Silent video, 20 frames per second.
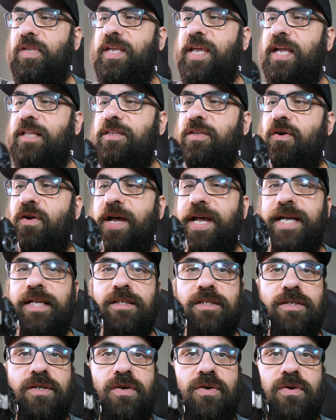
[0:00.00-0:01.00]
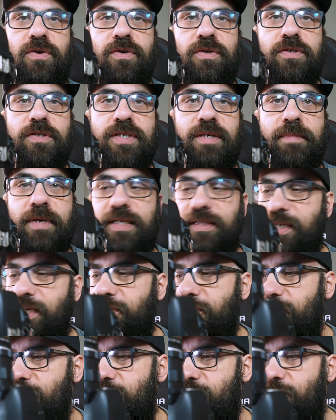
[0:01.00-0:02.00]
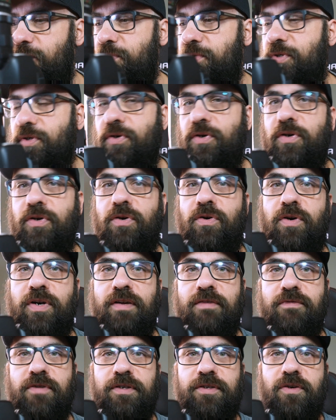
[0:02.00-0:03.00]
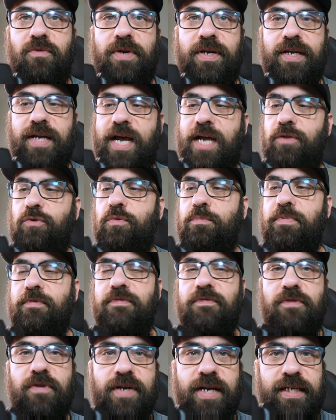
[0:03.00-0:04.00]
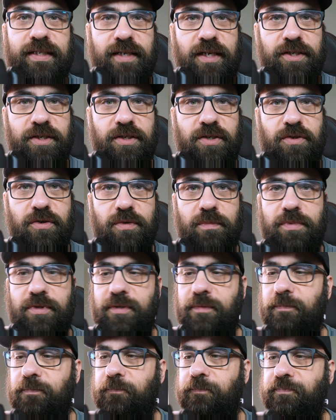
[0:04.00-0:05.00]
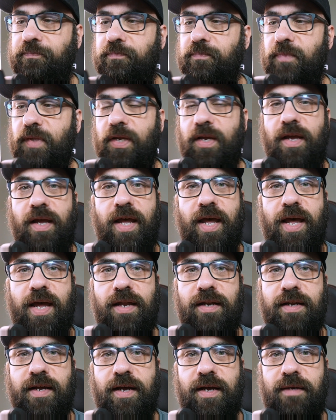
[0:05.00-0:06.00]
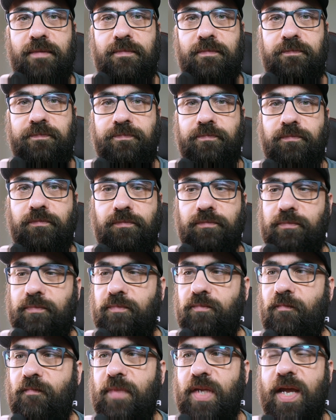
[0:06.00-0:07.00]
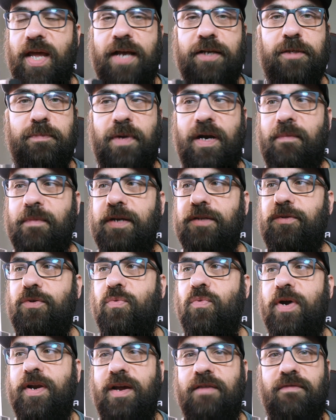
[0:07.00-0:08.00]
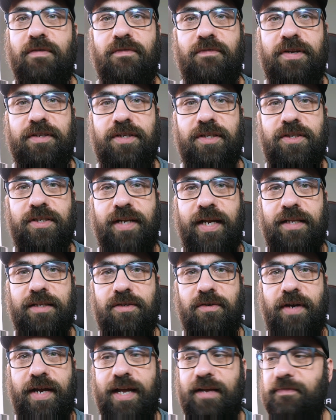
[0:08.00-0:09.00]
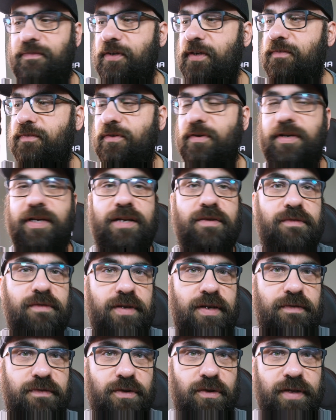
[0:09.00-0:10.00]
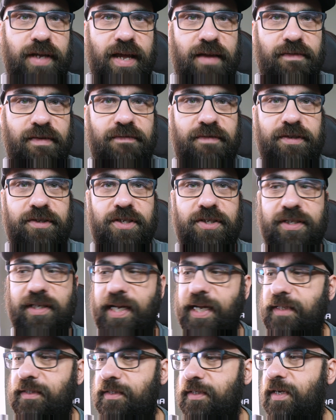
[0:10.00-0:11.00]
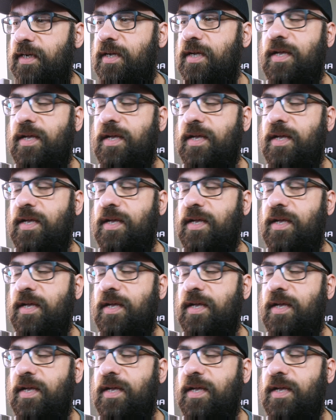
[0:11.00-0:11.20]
Get your hands on some extension tubes or on a virtual ring. I do prefer the extension tubes, and experiment to whatever vintage lens you have. If you don't have a vintage lens,